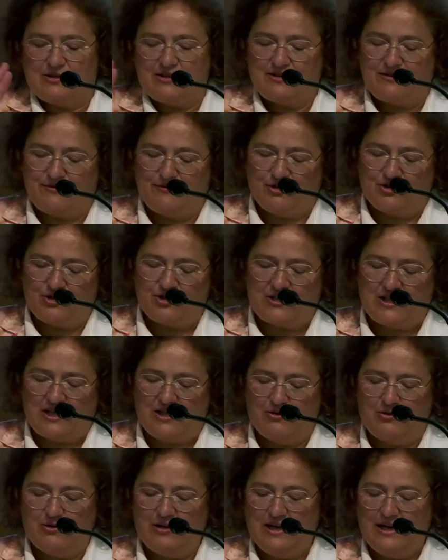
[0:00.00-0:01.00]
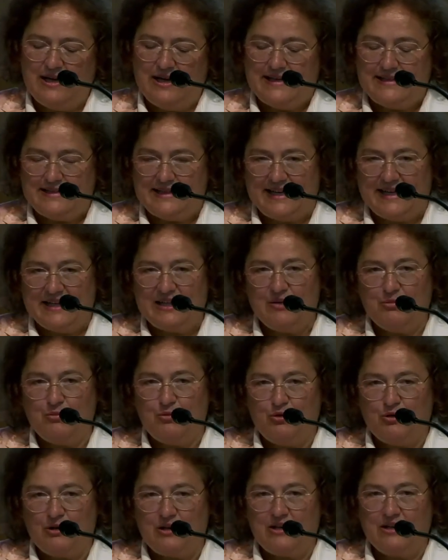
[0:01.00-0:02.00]
and
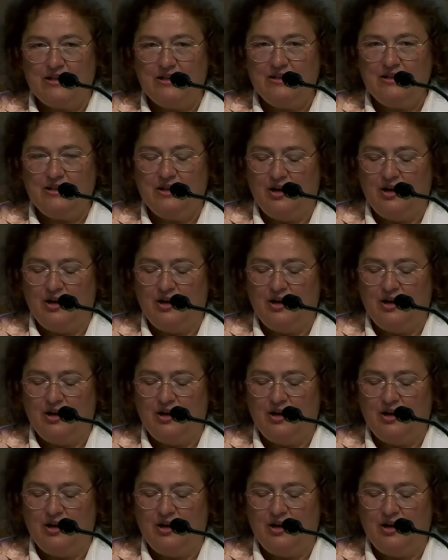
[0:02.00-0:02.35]
experiential.